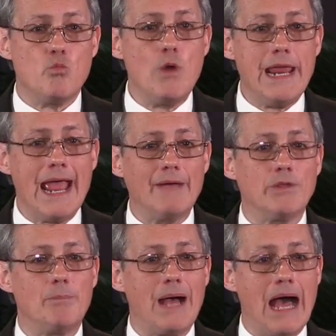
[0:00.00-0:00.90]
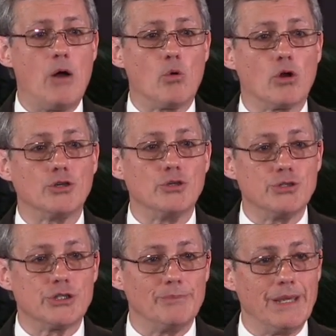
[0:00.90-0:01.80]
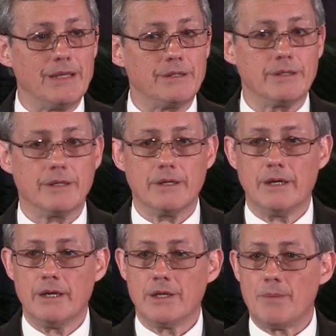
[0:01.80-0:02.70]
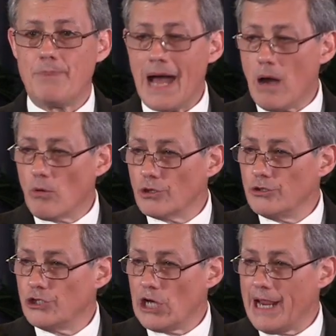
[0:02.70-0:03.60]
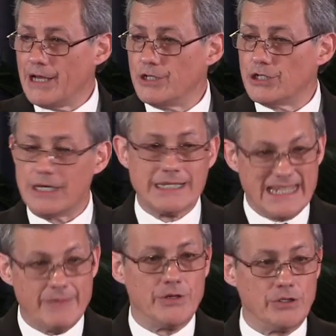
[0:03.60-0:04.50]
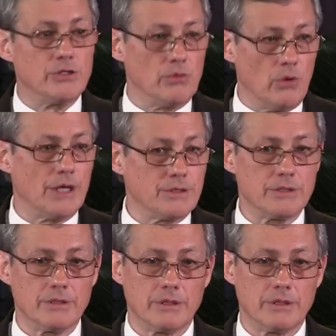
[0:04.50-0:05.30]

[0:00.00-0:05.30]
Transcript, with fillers: We have the power to submit. The power to change is given to us.